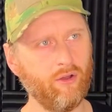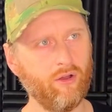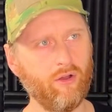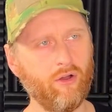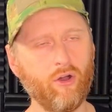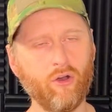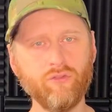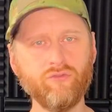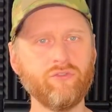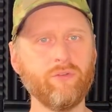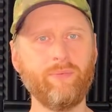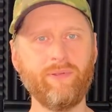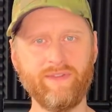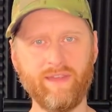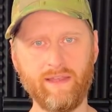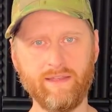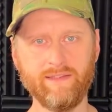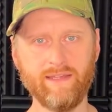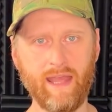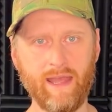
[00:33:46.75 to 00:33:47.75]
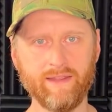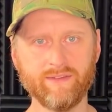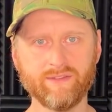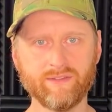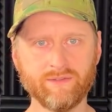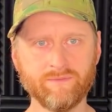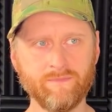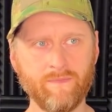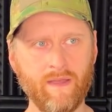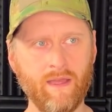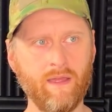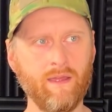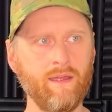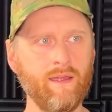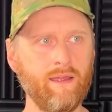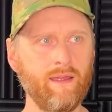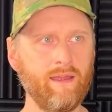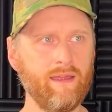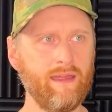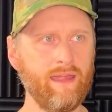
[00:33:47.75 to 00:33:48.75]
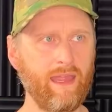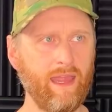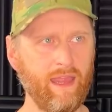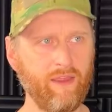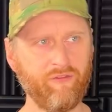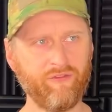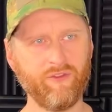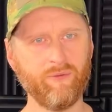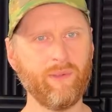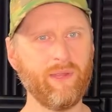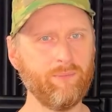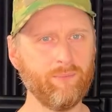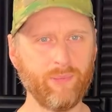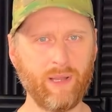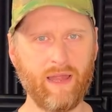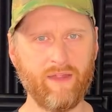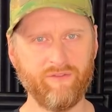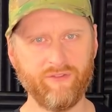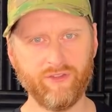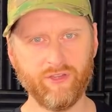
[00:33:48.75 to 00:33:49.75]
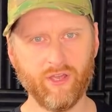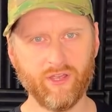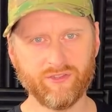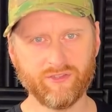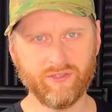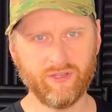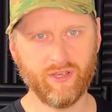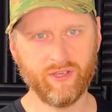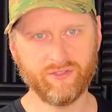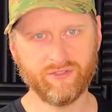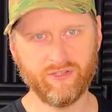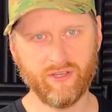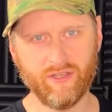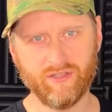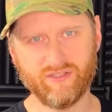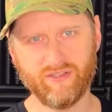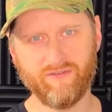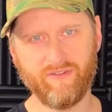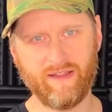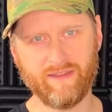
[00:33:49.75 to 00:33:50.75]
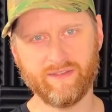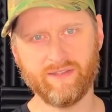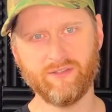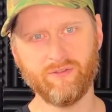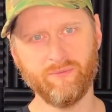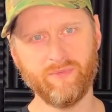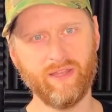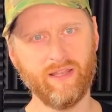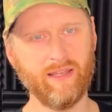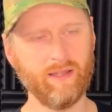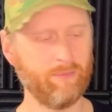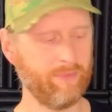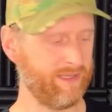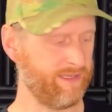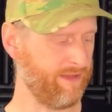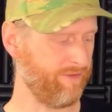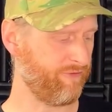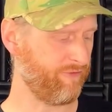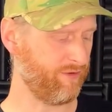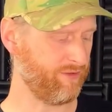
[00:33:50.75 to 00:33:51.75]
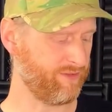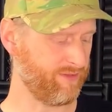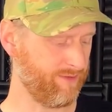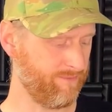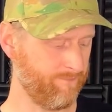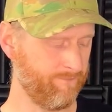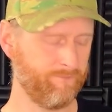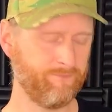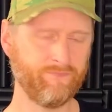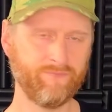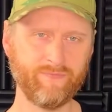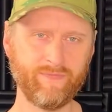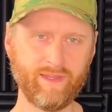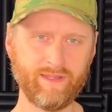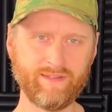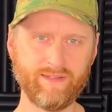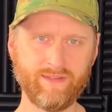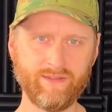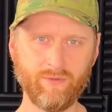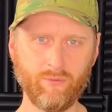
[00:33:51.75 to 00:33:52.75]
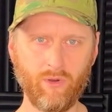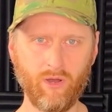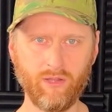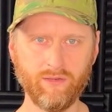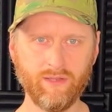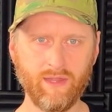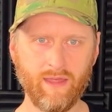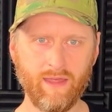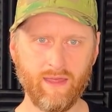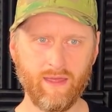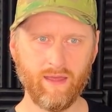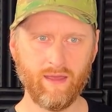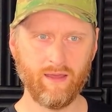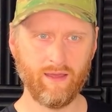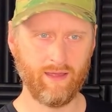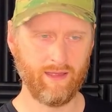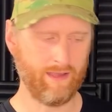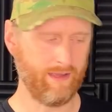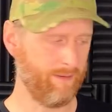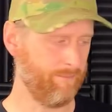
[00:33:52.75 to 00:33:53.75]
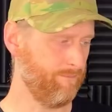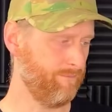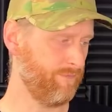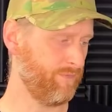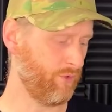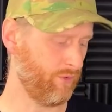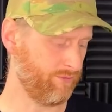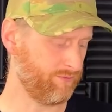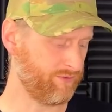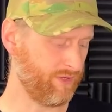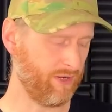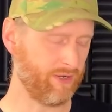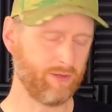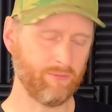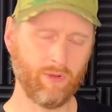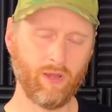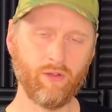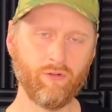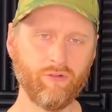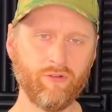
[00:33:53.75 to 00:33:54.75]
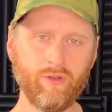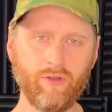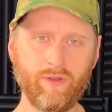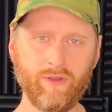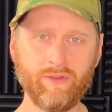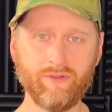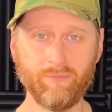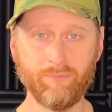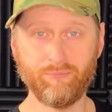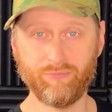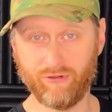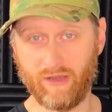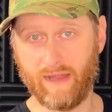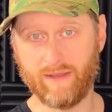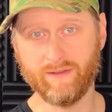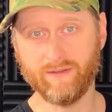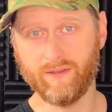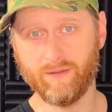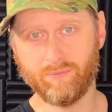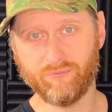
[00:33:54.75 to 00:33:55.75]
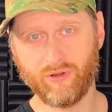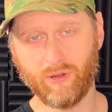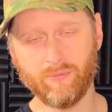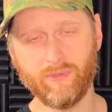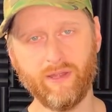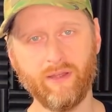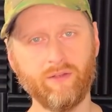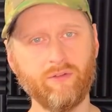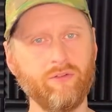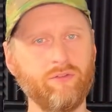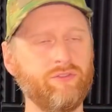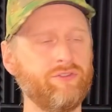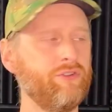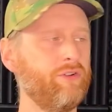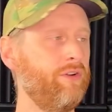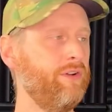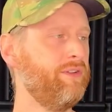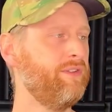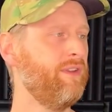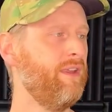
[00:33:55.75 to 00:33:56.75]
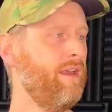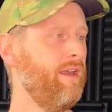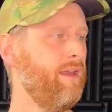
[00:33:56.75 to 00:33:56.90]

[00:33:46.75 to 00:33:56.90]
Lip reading: 100% yes. If you've been playing for years and years and years and you fancy something a little bit different, this is the one. Or Toyko Marui as a brand are probably a good choice.